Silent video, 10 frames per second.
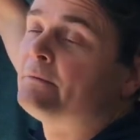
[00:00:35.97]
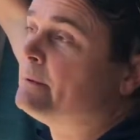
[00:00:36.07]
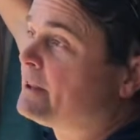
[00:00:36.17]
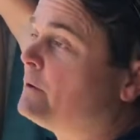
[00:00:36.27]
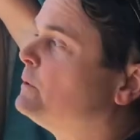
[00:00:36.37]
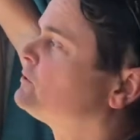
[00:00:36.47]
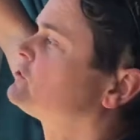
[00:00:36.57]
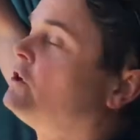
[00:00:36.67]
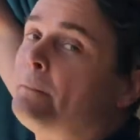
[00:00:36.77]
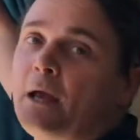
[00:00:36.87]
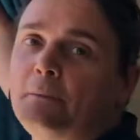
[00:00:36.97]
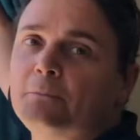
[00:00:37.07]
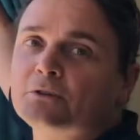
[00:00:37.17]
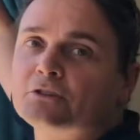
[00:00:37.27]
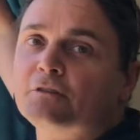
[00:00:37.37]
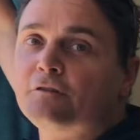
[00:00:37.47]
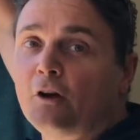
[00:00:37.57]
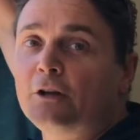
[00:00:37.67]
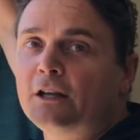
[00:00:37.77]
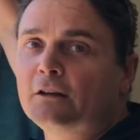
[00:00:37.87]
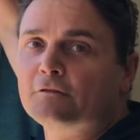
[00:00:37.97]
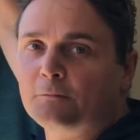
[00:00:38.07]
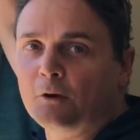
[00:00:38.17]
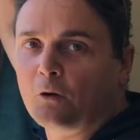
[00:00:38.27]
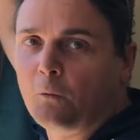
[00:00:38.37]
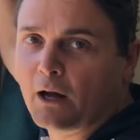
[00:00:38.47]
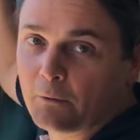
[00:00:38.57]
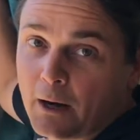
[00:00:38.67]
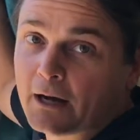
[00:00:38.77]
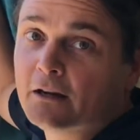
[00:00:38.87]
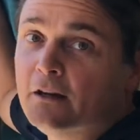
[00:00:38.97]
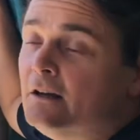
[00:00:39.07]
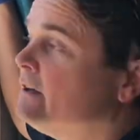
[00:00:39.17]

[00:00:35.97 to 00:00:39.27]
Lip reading: but they will stop embers floating in from a long way away.